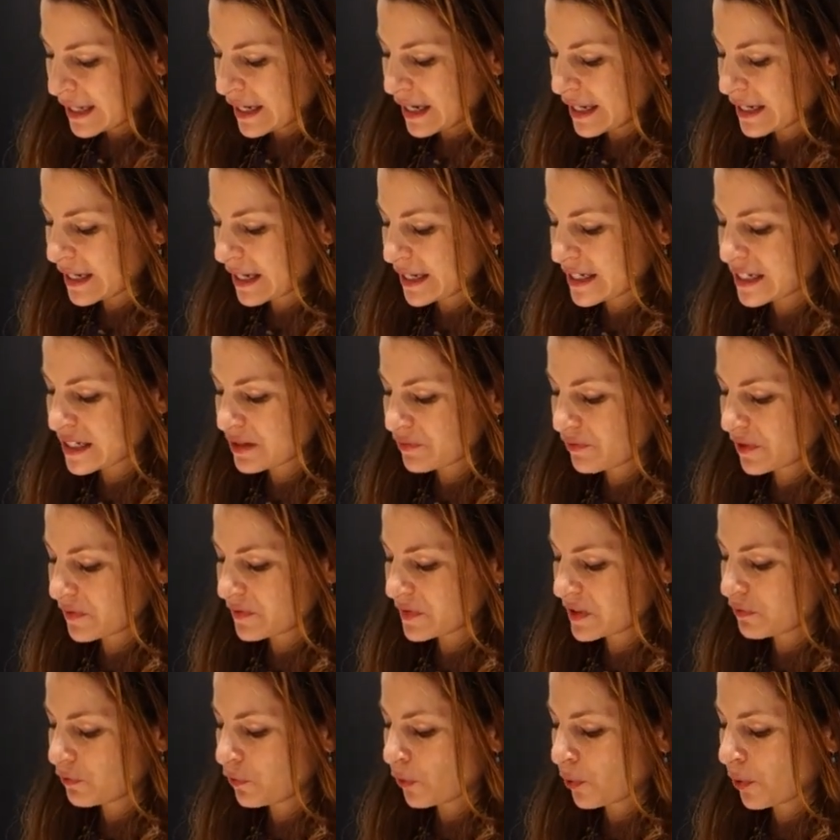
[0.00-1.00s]
In
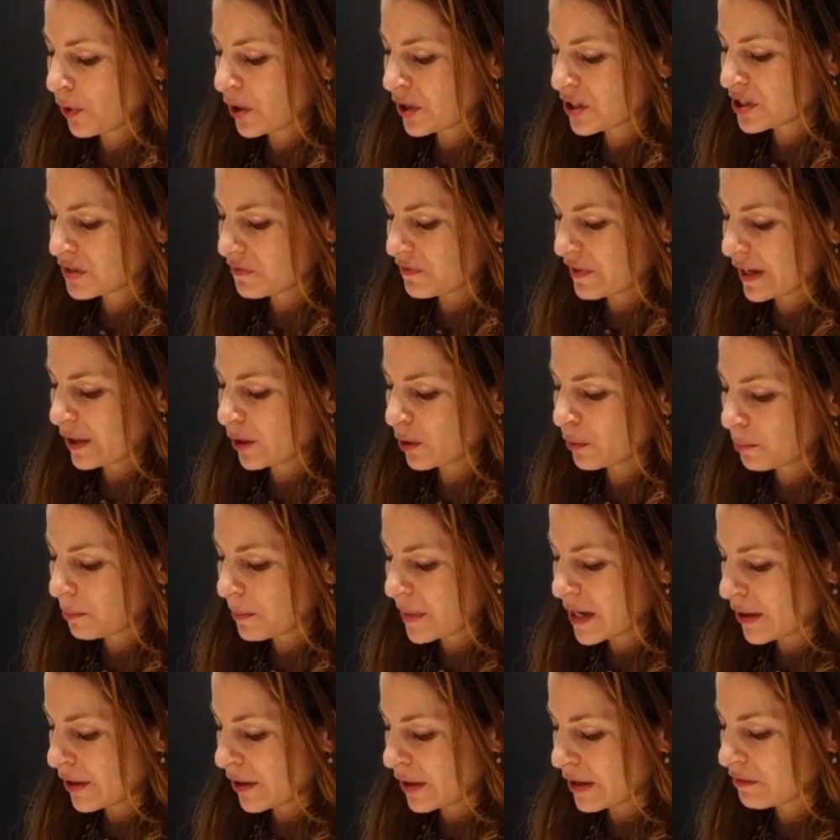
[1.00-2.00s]
1954, DeFeo
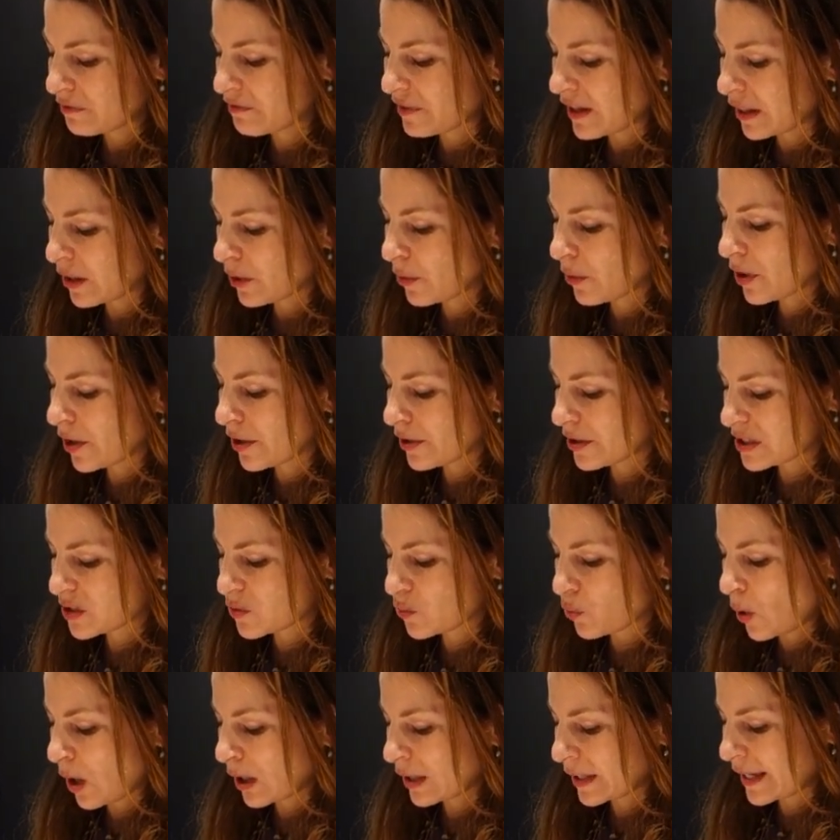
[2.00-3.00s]
married fellow
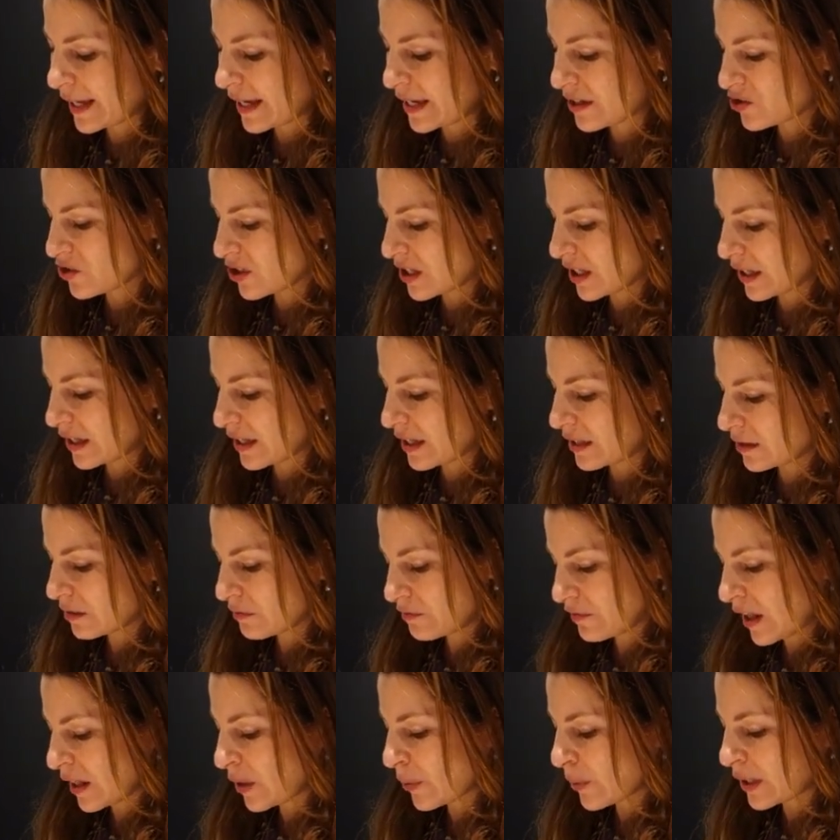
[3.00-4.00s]
artist Wally Hedrick, and the
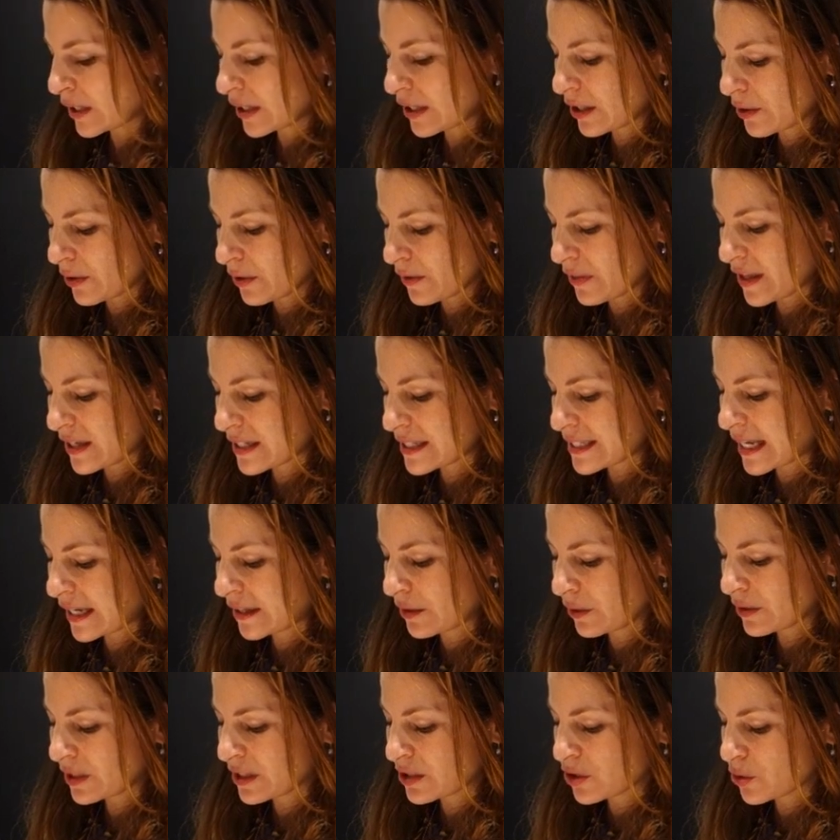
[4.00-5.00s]
following year they
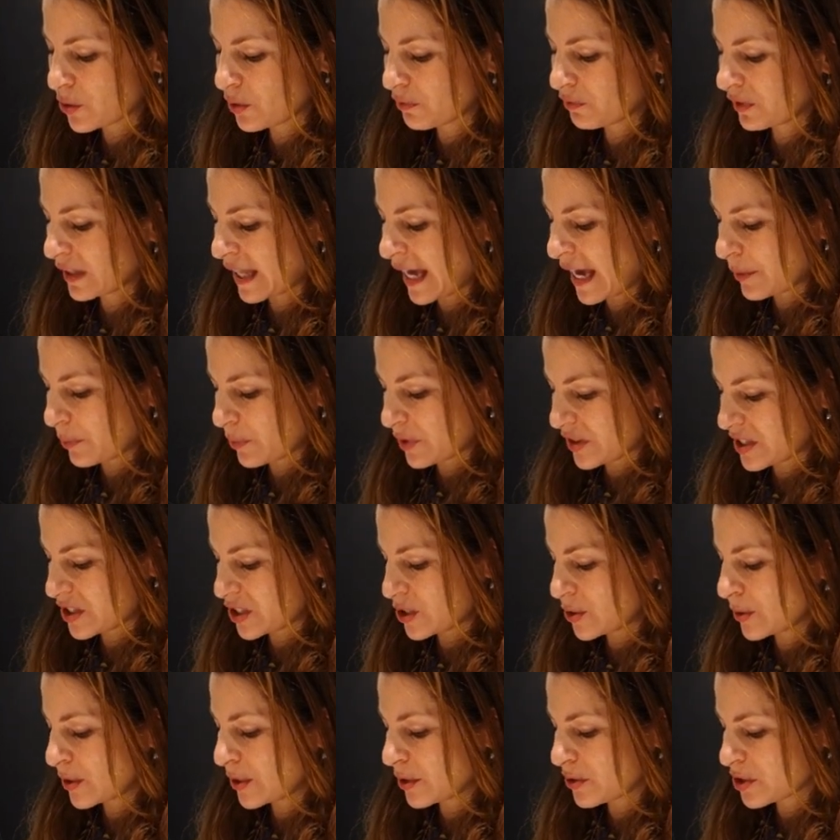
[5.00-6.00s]
settled into a flat with
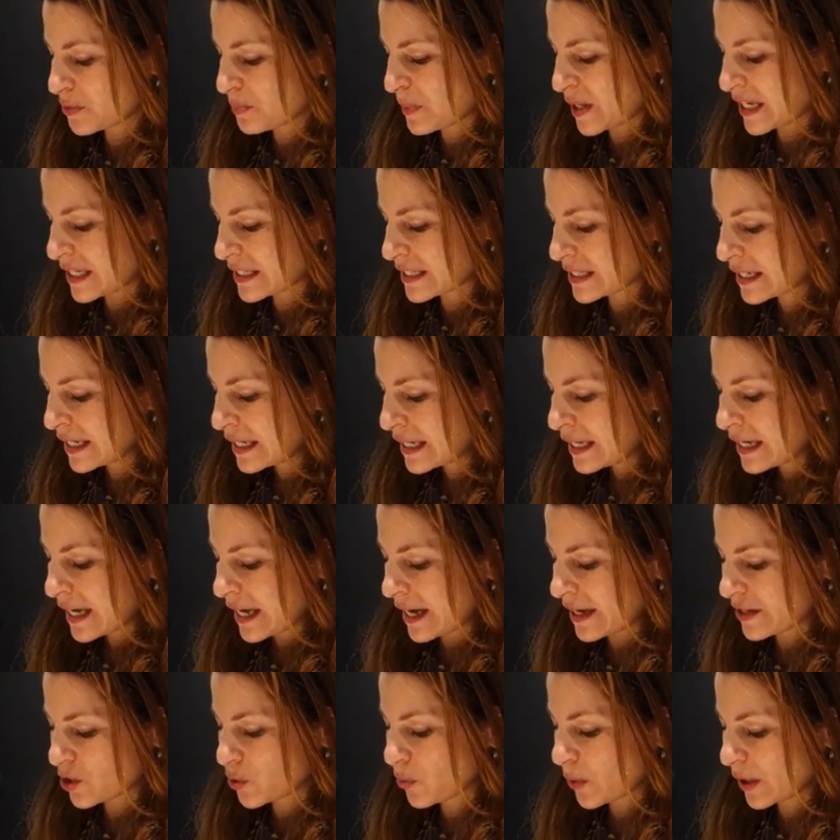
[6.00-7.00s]
studio space
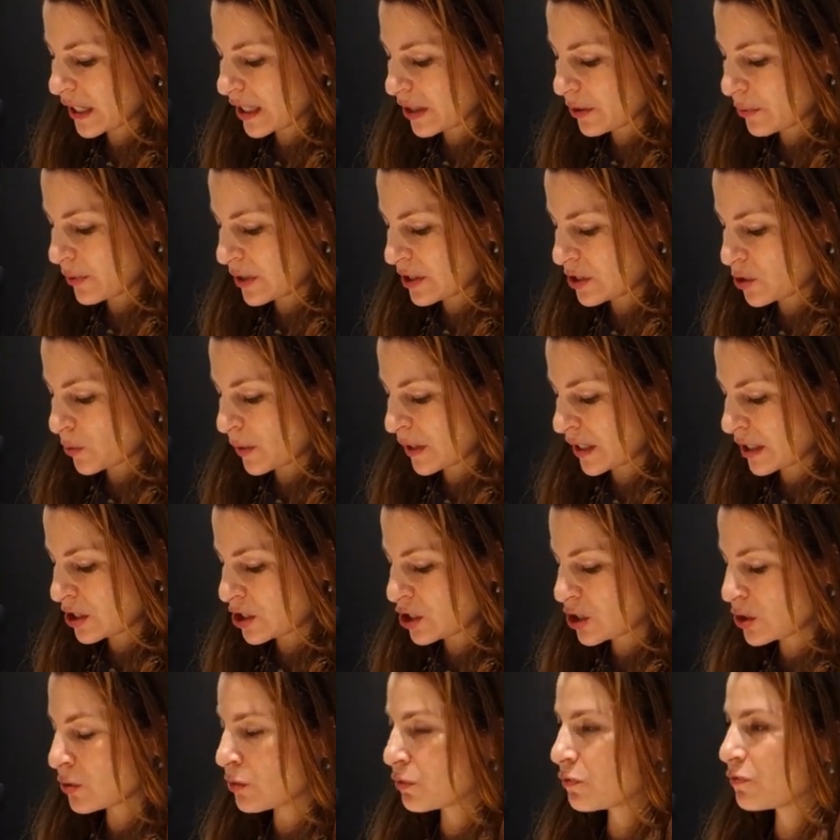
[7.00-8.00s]
at
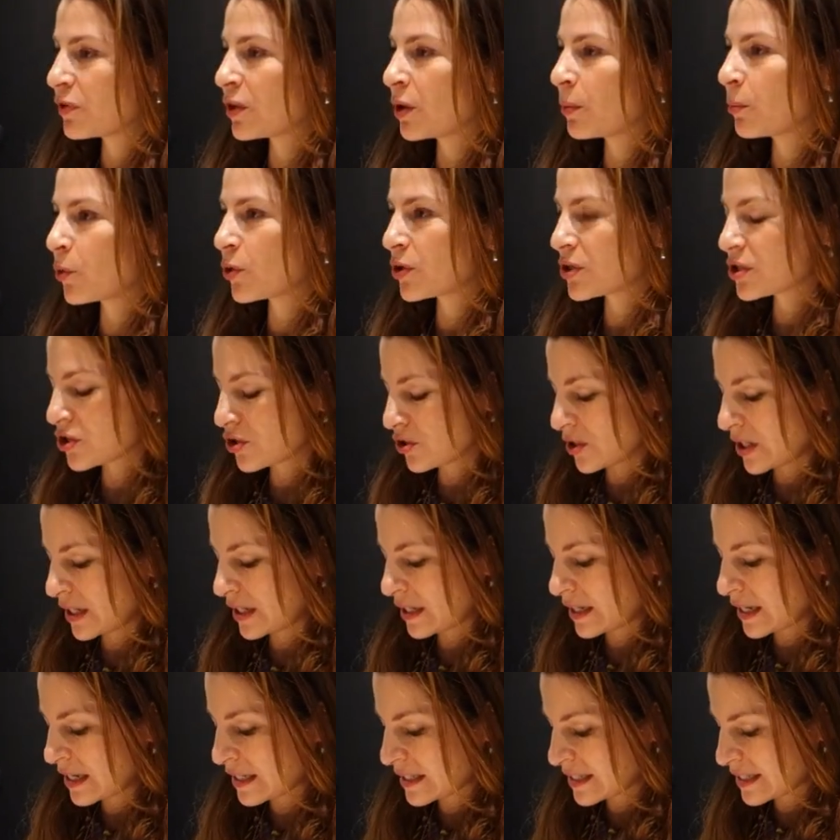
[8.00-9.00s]
2322 Fillmore
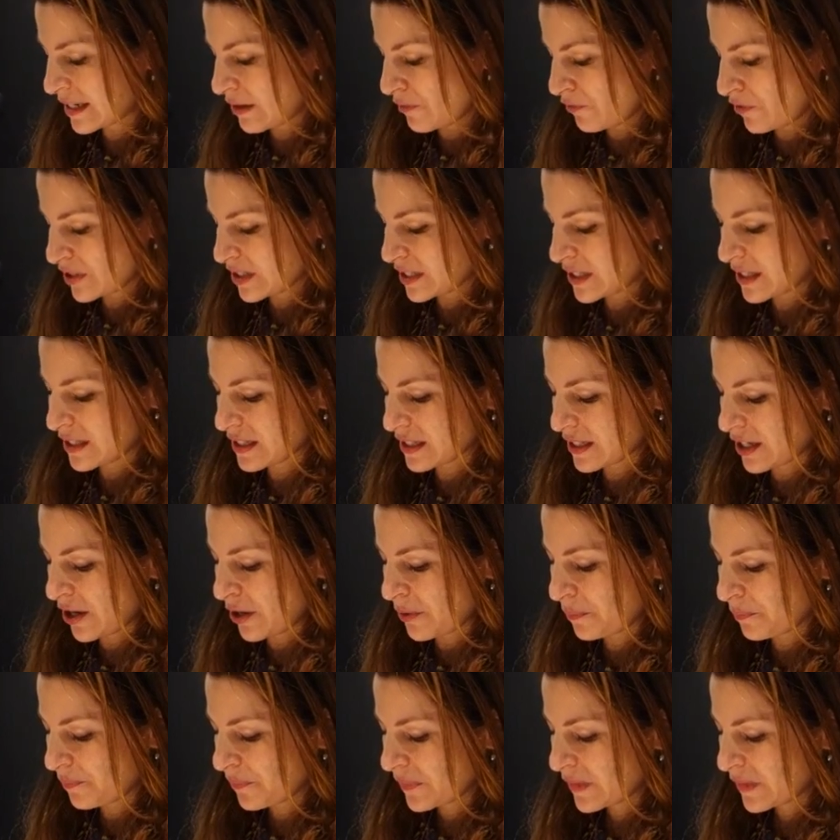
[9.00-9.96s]
Street in San Francisco.